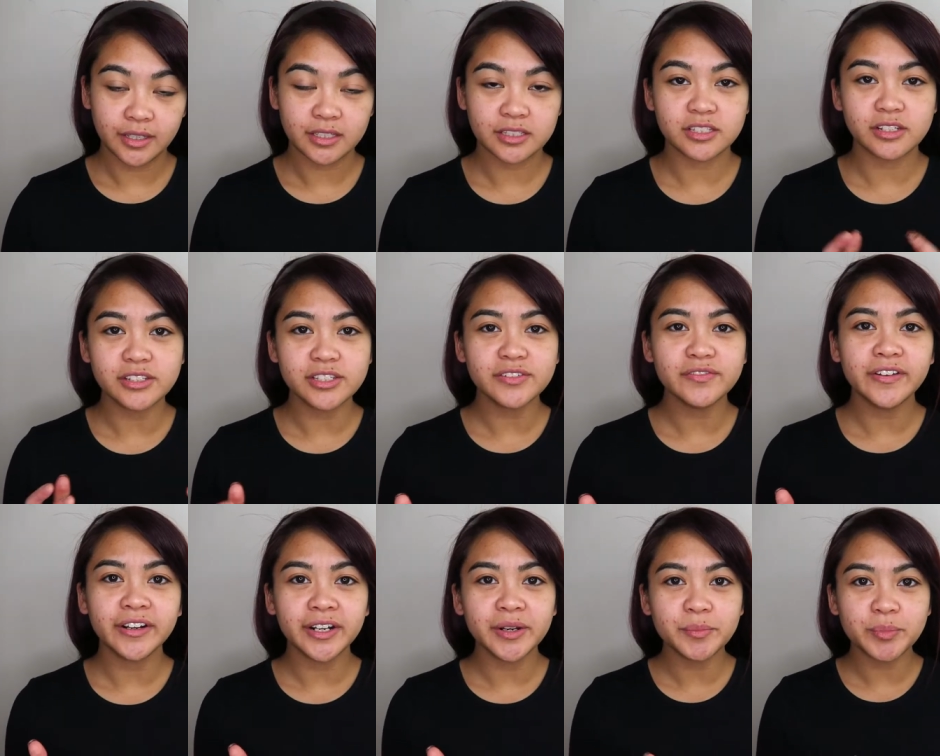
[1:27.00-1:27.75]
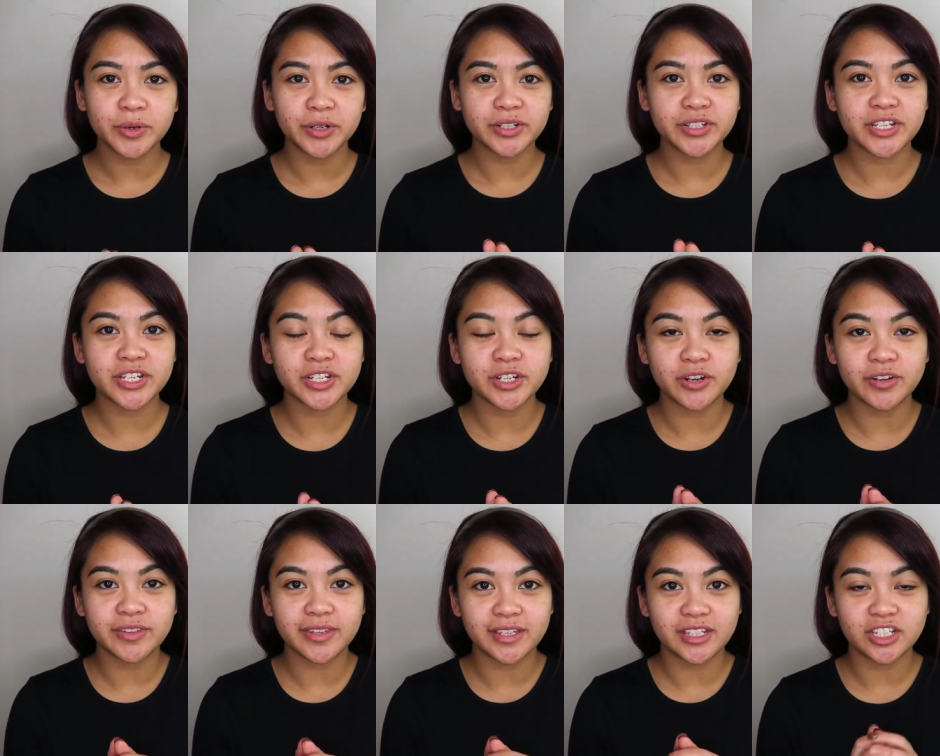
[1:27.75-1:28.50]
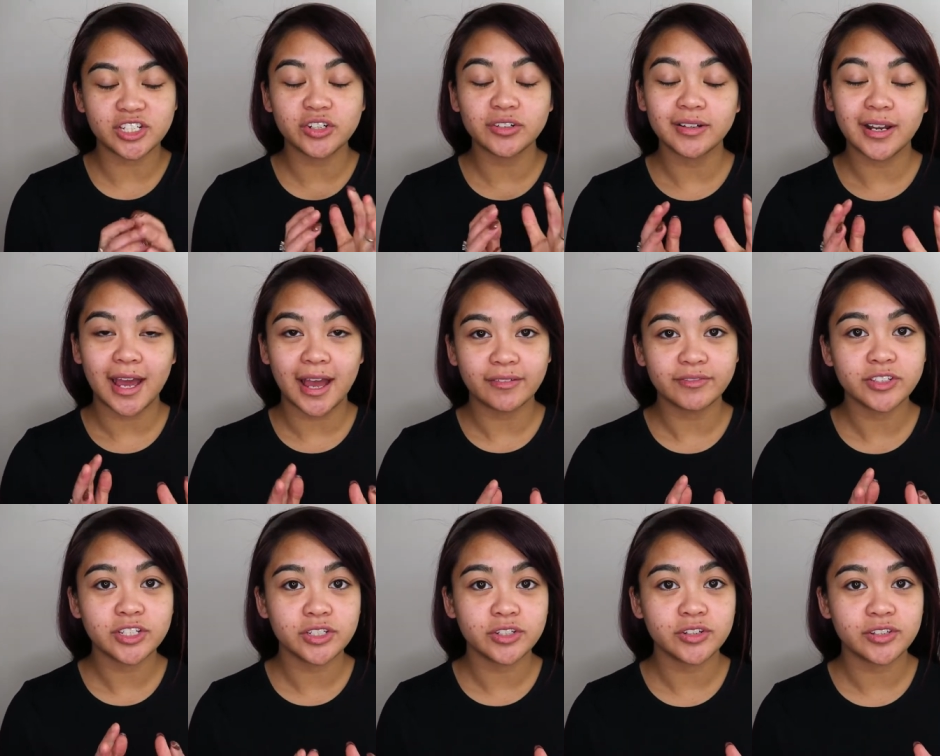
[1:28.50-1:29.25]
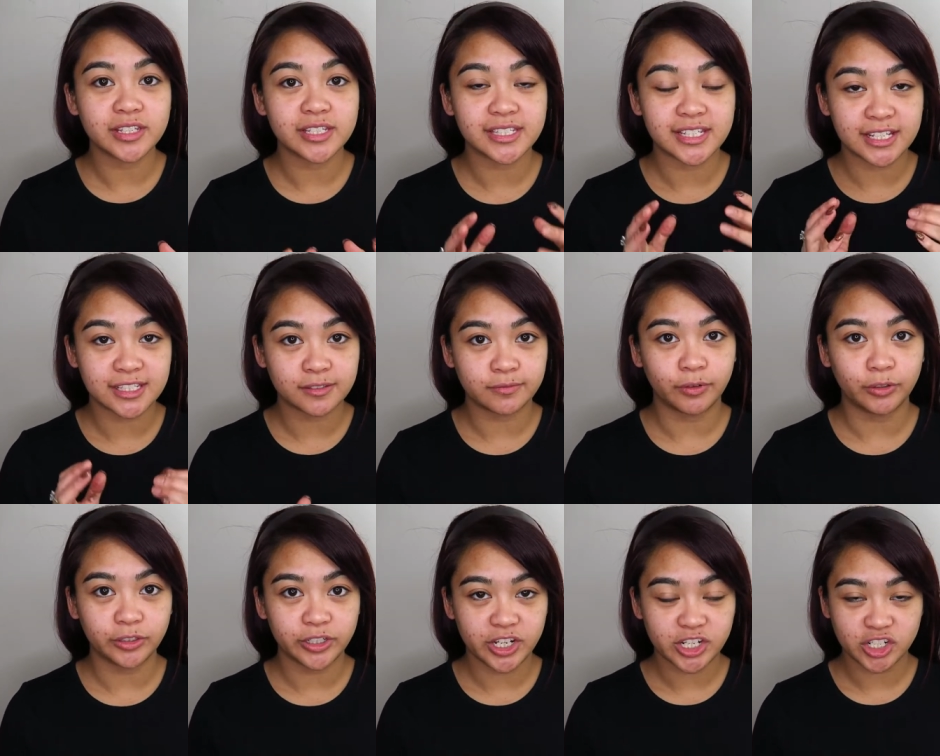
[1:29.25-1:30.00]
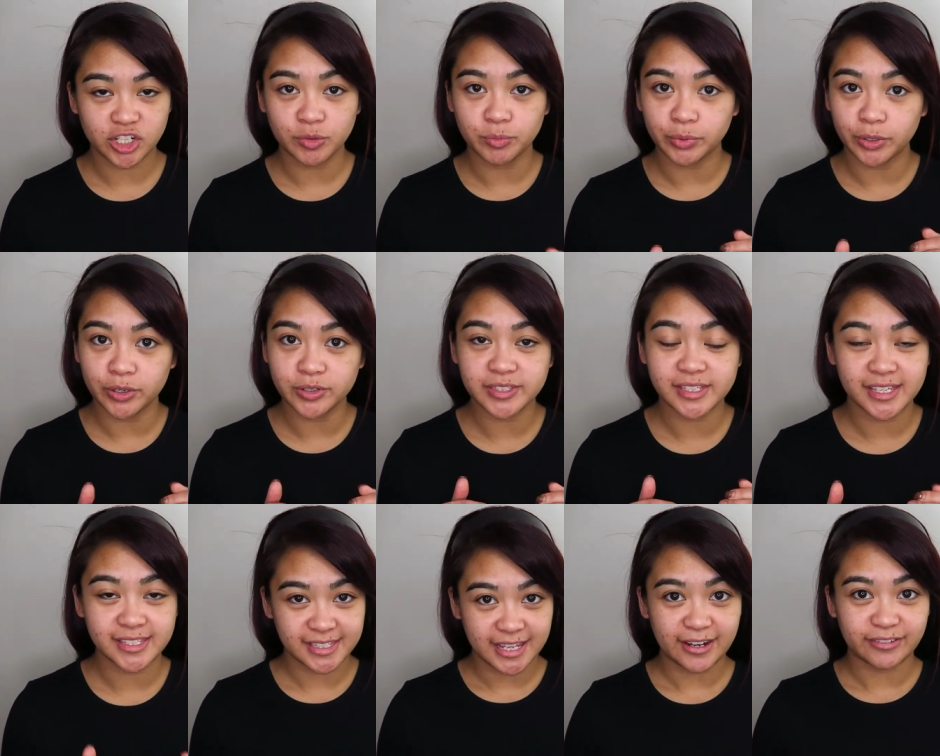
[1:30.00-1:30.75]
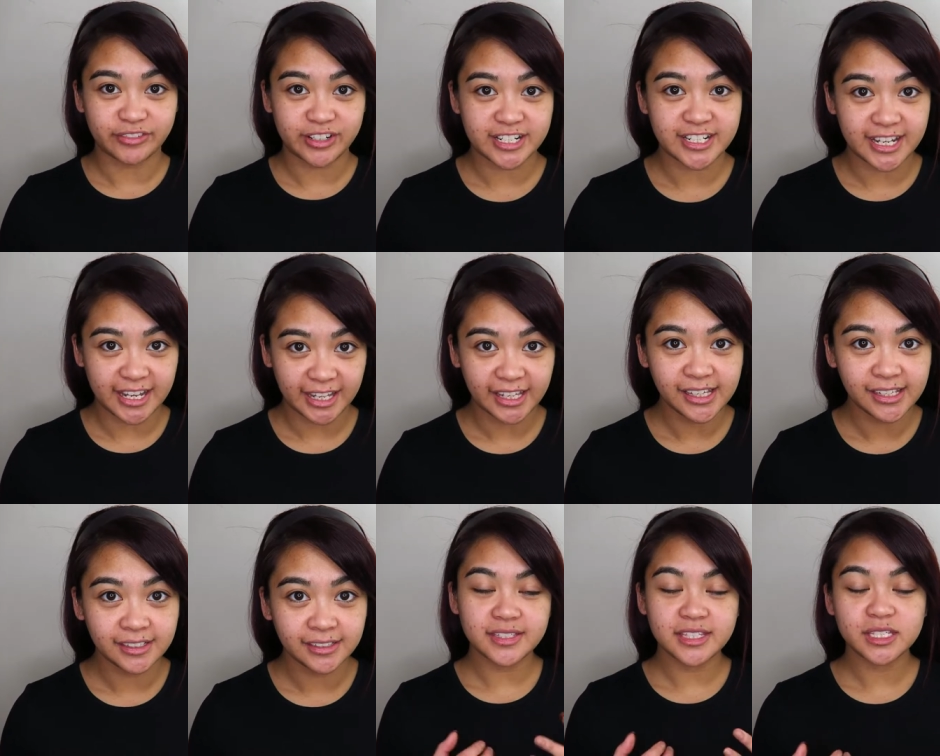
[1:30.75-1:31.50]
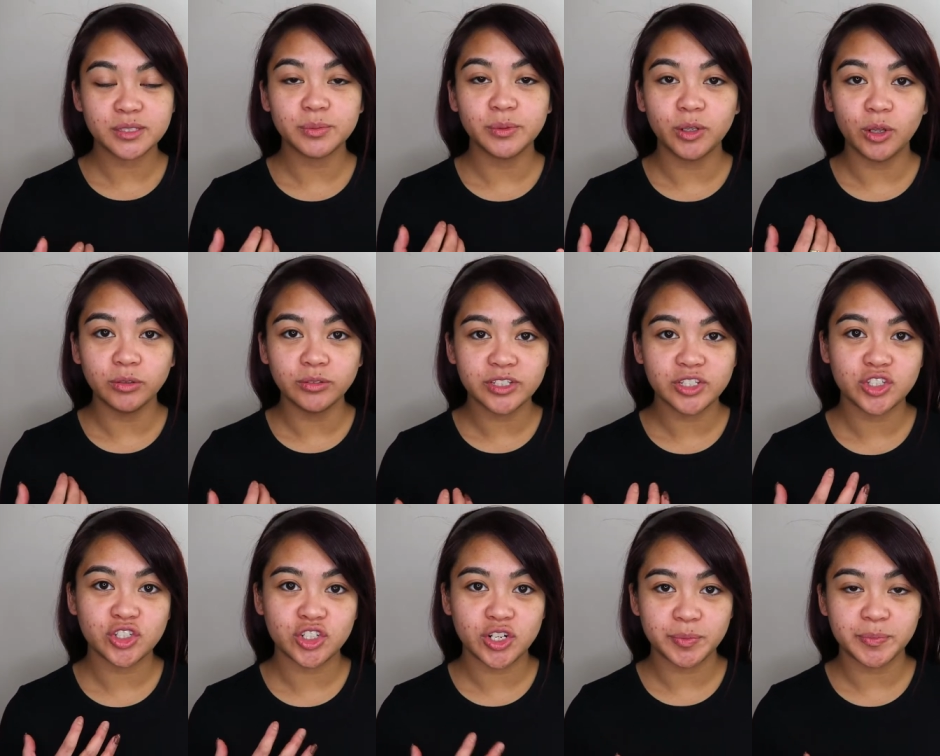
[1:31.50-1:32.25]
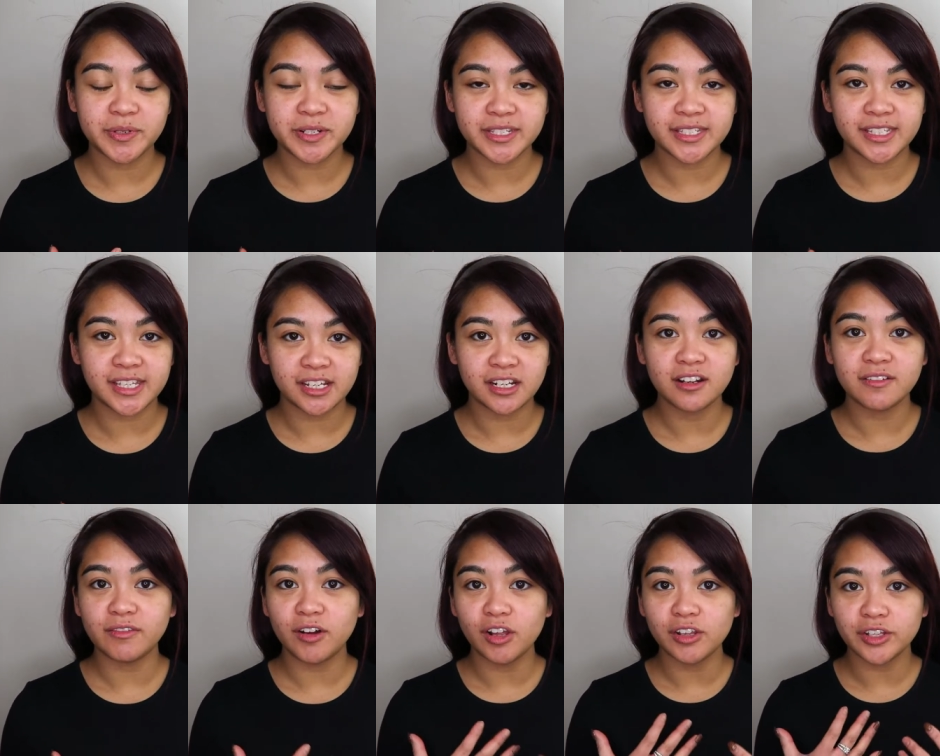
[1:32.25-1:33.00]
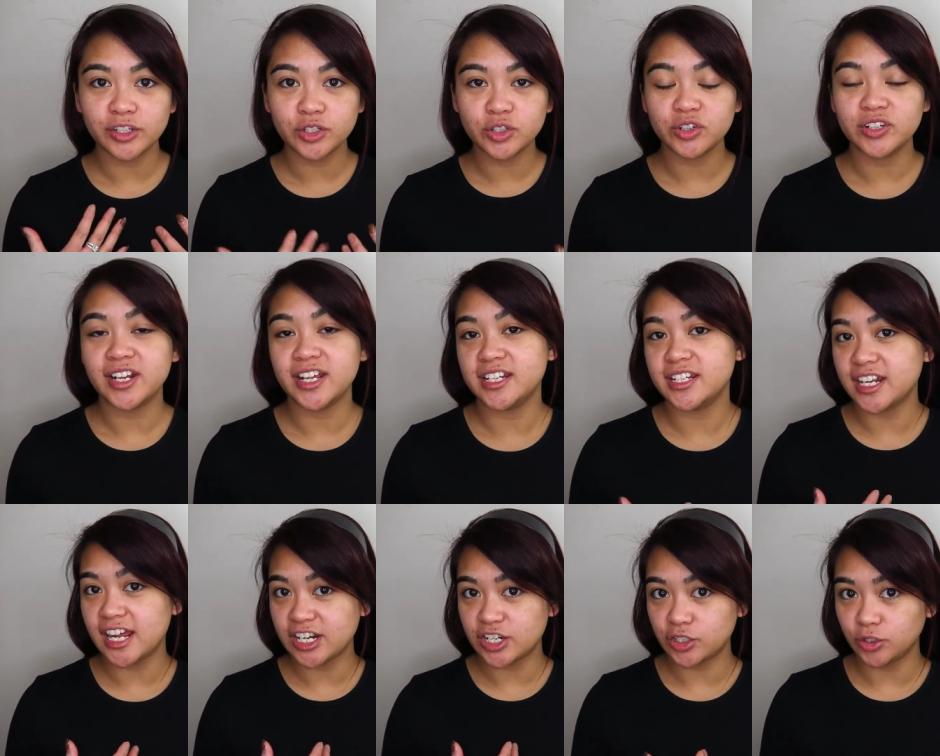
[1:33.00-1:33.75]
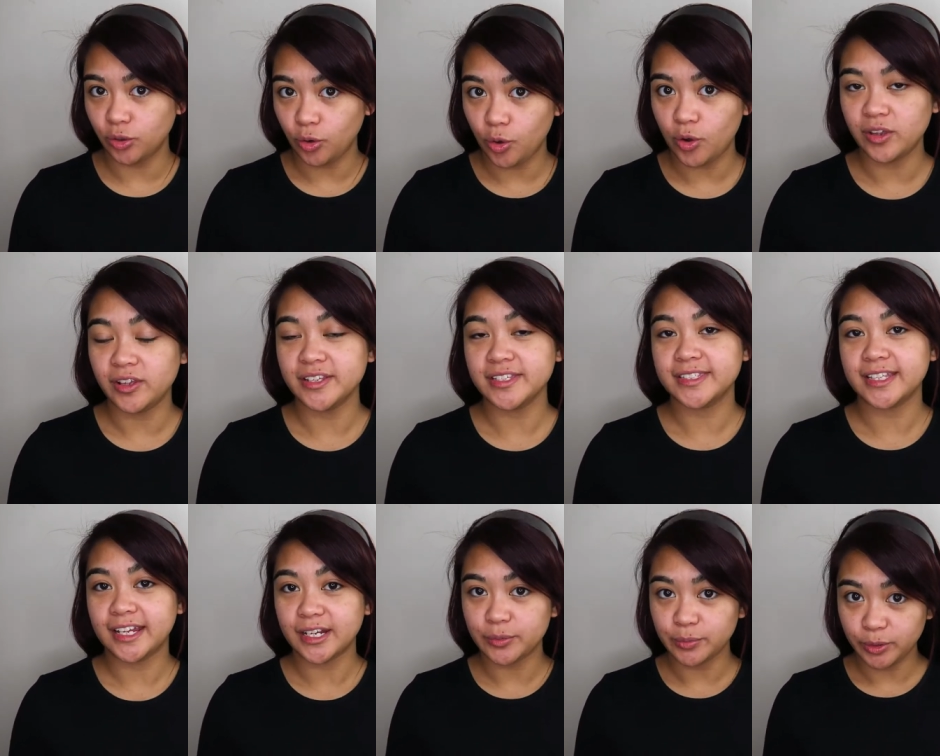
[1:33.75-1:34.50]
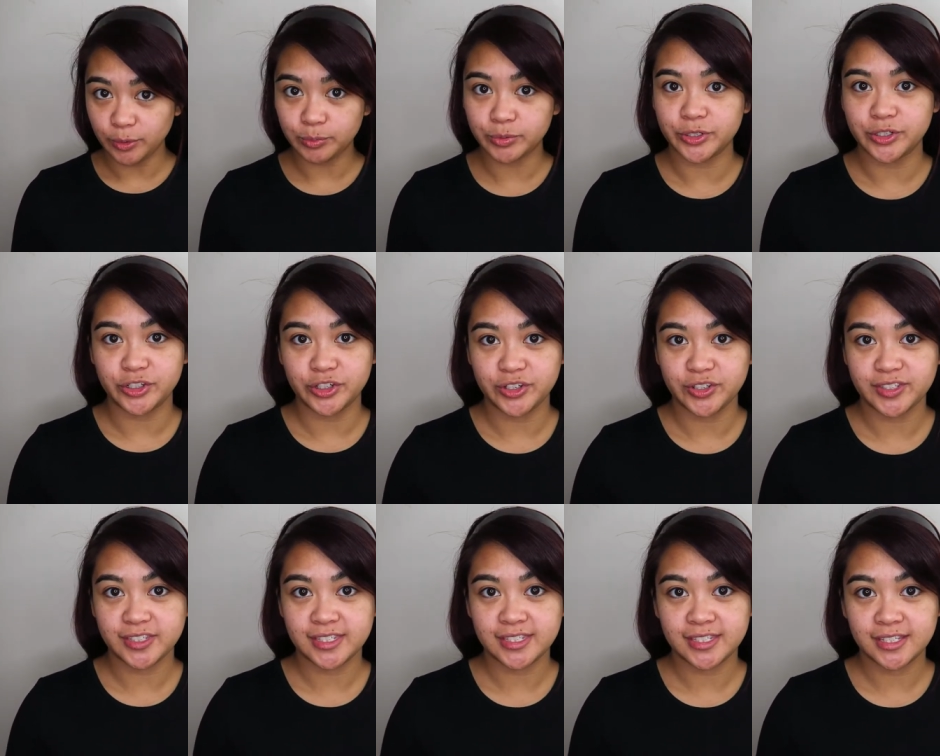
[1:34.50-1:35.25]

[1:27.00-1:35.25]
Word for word: It's also very important to note that you don't have to do this exfoliation process every day, as this will only strip your skin of all the good and natural oils that it will produce.